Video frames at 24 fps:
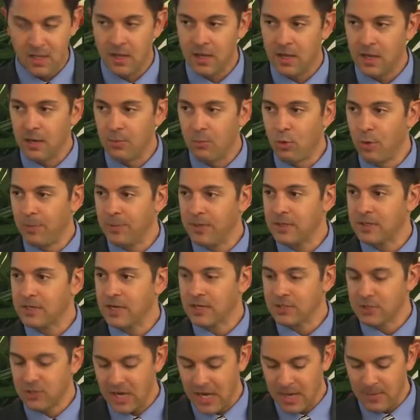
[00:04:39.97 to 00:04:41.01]
In a moment,
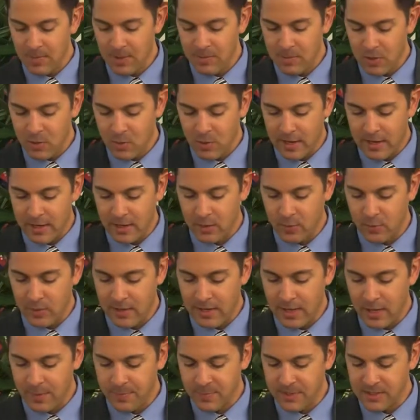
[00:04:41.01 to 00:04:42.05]
Dr. Amy McGuire will
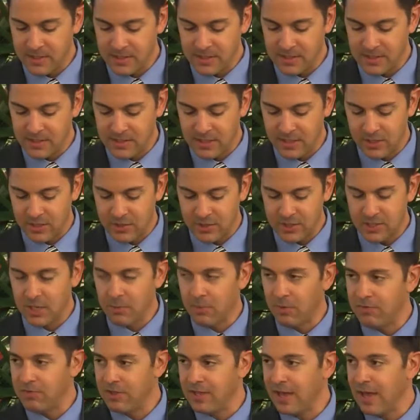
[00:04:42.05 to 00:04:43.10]
help us consider some
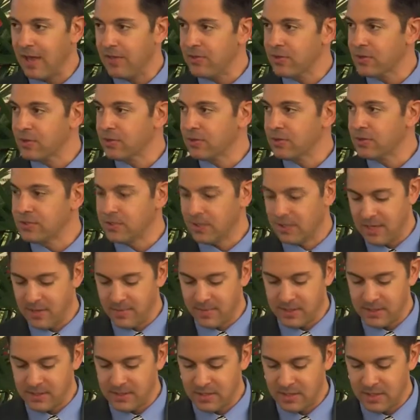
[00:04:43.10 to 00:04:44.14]
of the ethical
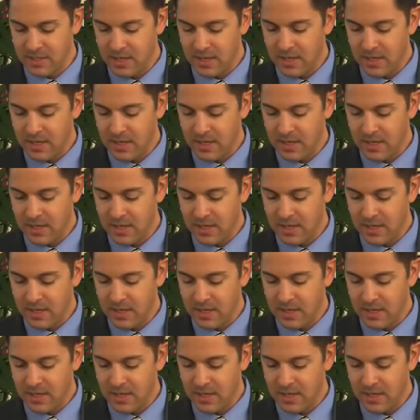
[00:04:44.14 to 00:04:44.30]
dilemmas